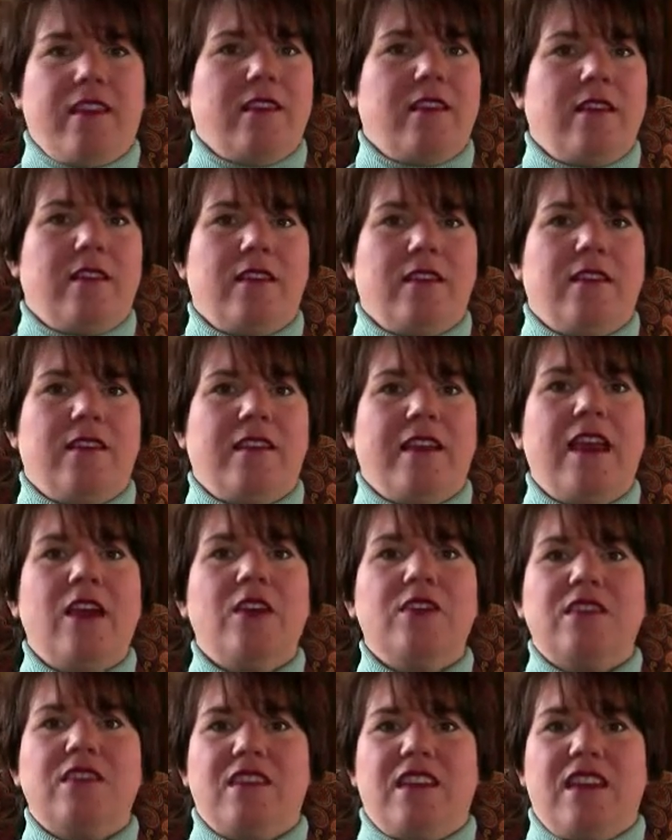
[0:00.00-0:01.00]
This is a
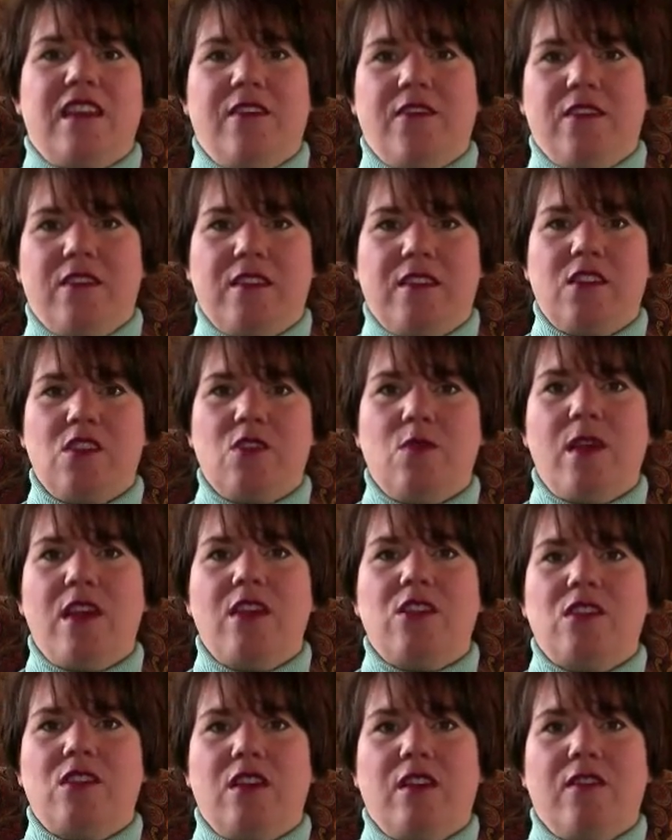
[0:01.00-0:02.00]
scarcity of a
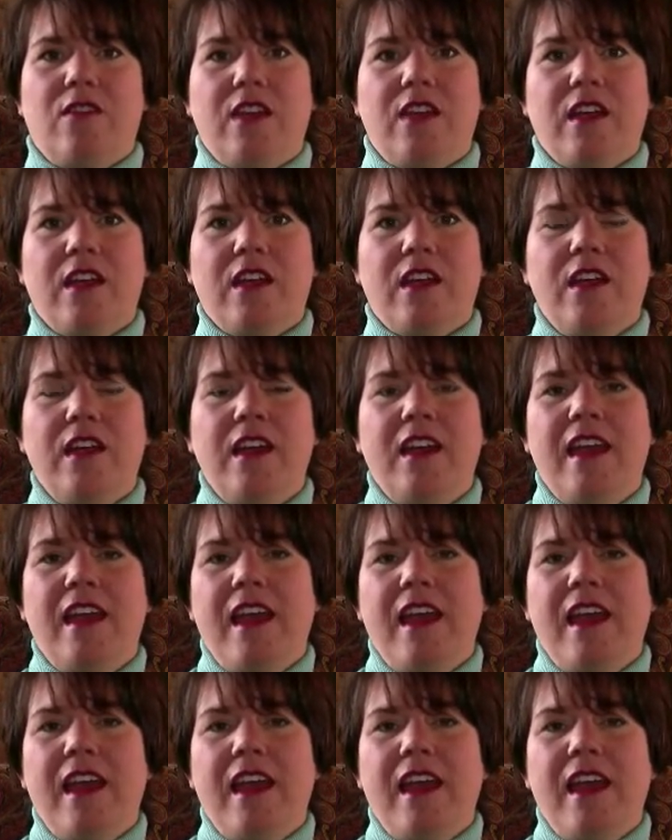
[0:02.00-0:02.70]
situation over here,